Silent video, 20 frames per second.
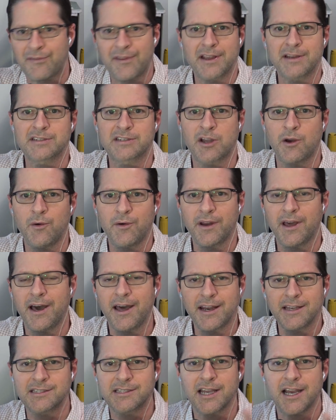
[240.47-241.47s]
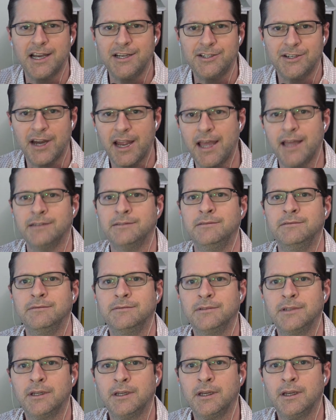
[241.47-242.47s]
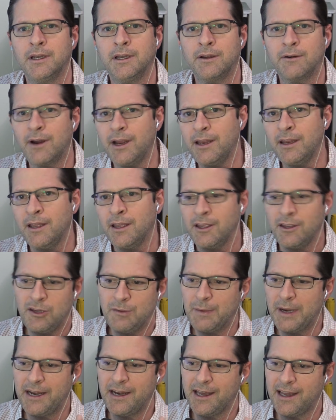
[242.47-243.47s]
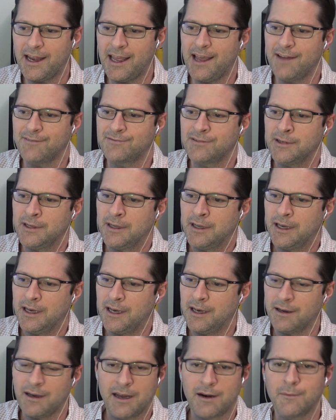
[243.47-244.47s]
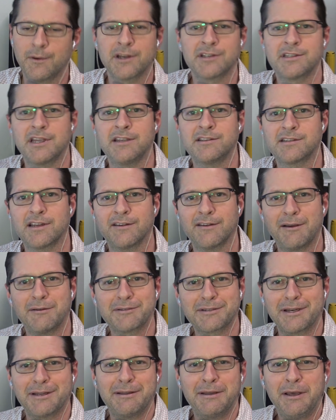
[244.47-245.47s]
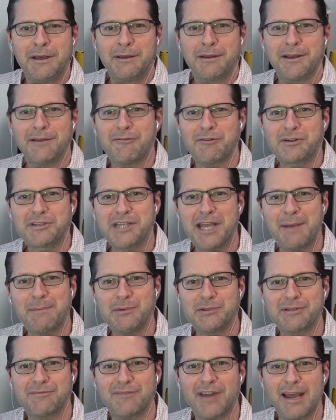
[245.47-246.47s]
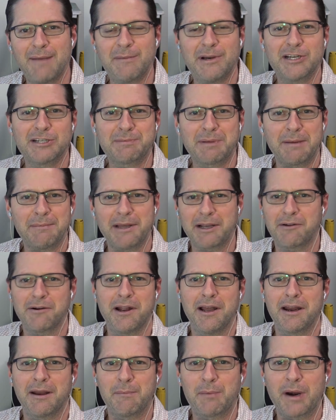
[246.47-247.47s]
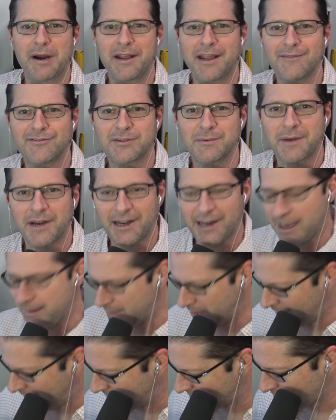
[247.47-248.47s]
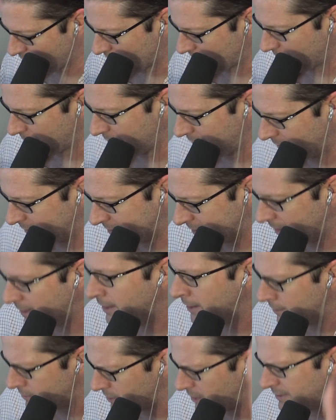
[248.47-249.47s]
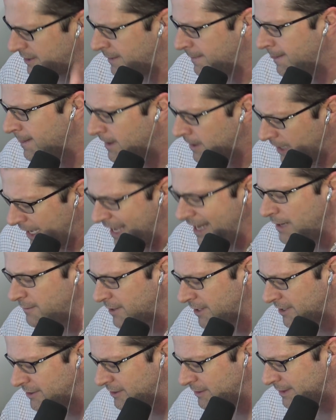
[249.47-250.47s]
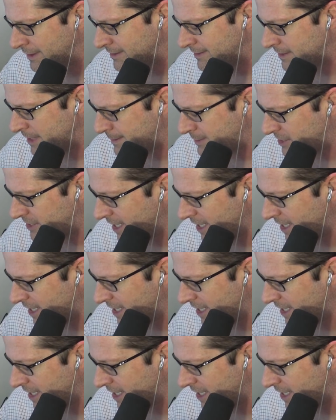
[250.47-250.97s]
and things going on inside your head, right? You might not have, I don't want to say stuff. I was going to give examples of nightmares, but I'm like, crap, I'll probably give someone a nightmare. That's horrible. We don't want that. So anyway, anyone can do this. Number